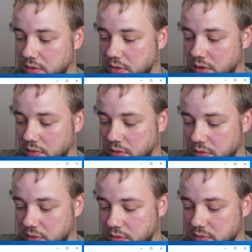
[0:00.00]
now
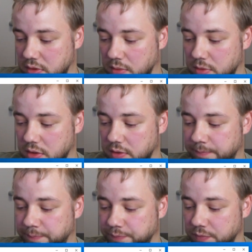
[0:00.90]
go onto the camera,
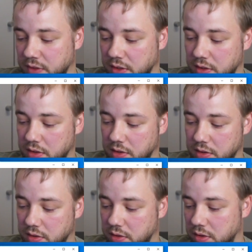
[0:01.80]

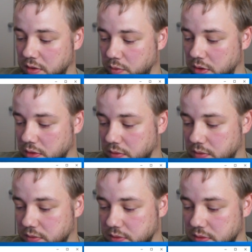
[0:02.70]
here we go.
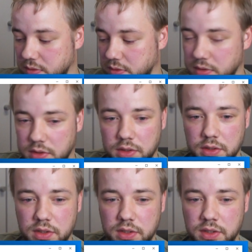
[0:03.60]

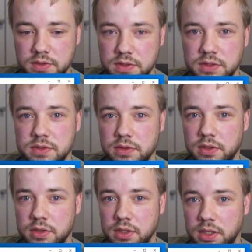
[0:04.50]
It's
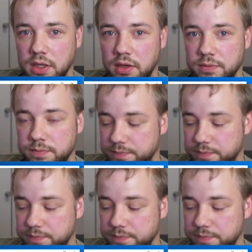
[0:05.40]
inserted again.